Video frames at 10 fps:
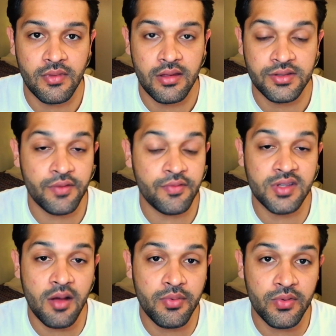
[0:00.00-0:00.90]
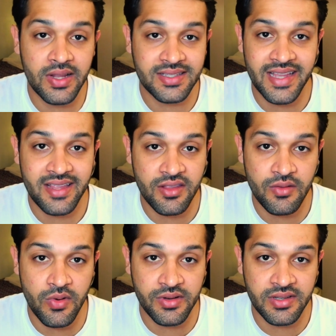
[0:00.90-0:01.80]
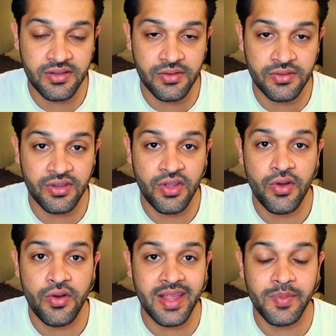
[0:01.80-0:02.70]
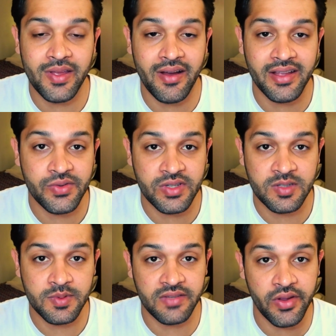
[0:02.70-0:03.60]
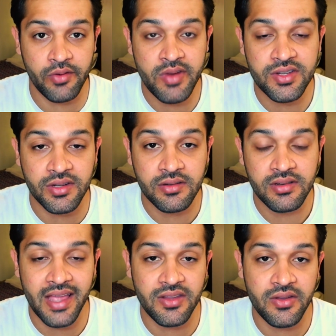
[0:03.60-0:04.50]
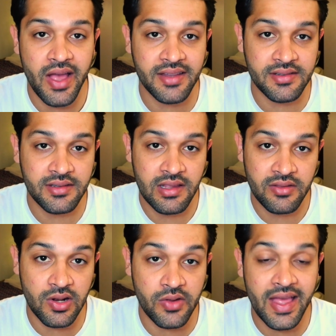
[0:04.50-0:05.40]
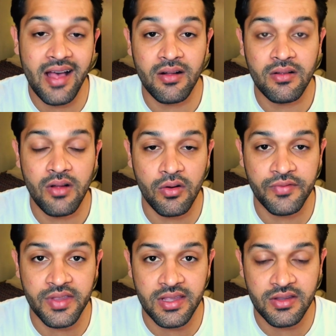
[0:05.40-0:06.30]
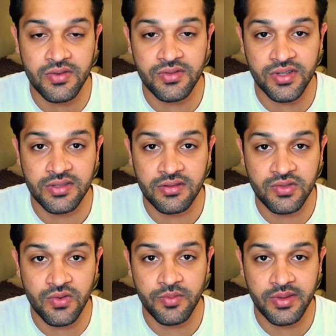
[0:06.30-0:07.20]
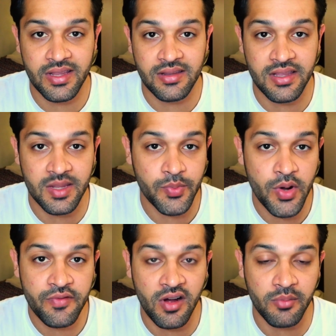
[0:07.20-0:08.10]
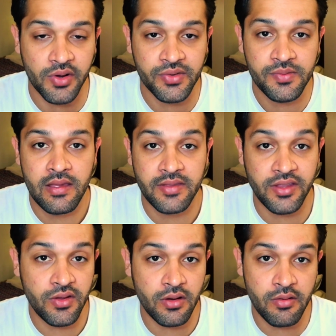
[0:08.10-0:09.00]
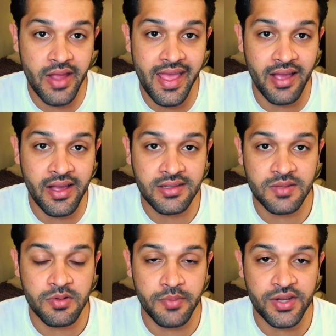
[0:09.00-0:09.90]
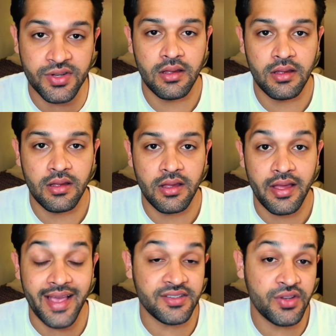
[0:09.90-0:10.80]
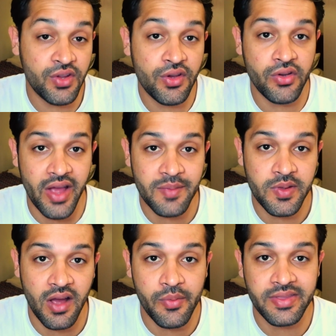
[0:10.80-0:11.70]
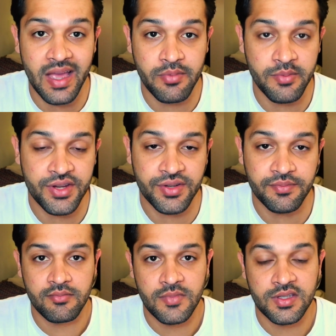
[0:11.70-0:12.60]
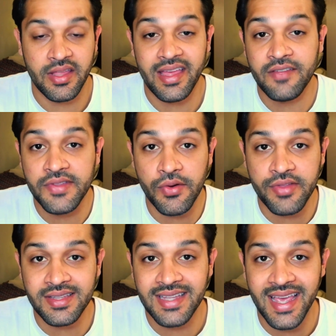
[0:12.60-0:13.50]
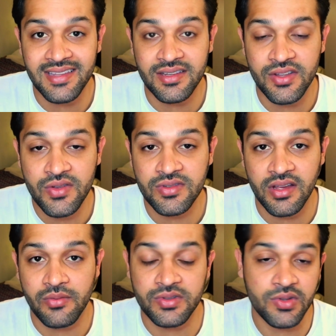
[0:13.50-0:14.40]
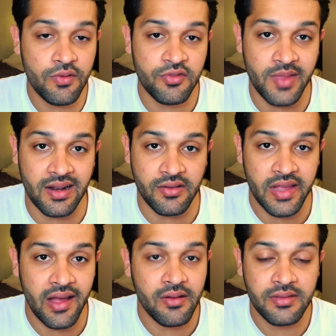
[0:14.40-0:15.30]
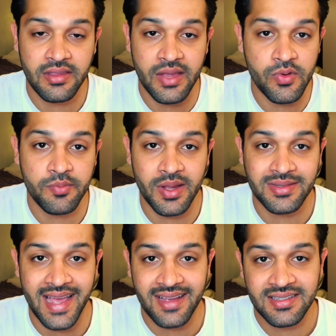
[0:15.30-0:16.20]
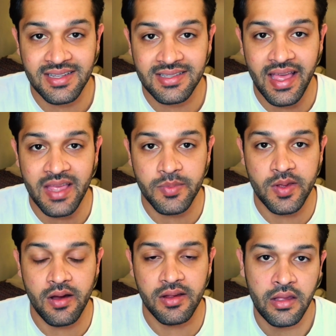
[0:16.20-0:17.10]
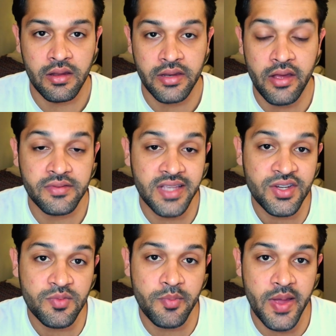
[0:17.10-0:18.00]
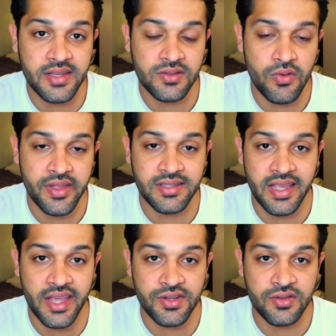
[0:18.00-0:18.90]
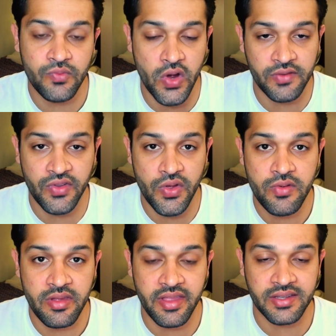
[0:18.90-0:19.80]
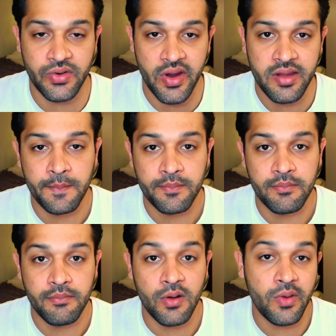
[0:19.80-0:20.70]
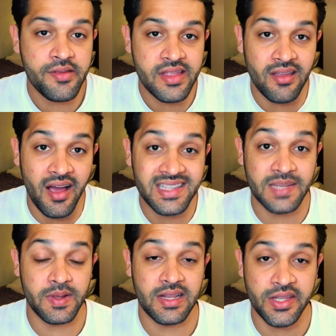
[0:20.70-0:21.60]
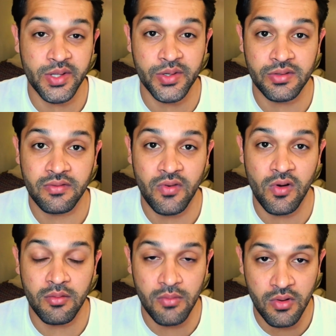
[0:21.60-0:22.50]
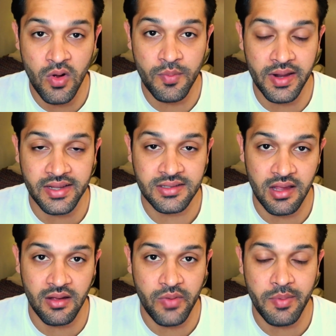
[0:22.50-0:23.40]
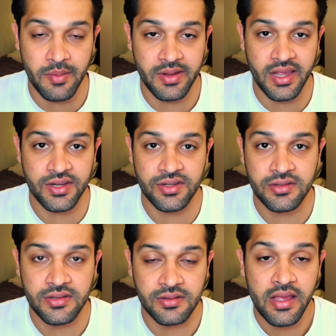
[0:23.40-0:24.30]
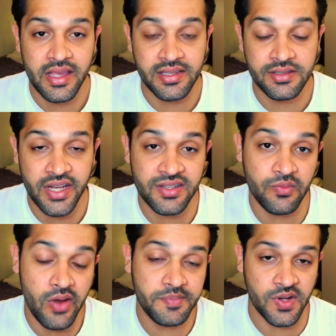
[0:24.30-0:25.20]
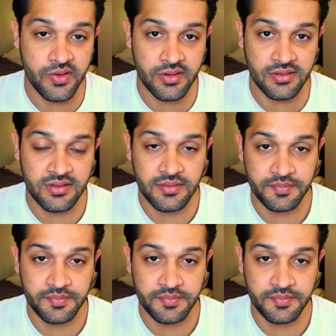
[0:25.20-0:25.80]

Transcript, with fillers: So, for example, let's say that you wanted to secure an API to a specific region and you had the locale of the users stored within the profile model, then you could create a custom permission and secure your API with that permission so that if the authenticated user was not from that locale, then they wouldn't be able to access that API. Now, if session based authentication worked for you, then that's great. But one thing that I typically use for more complex web applications is JSON Web Tokens.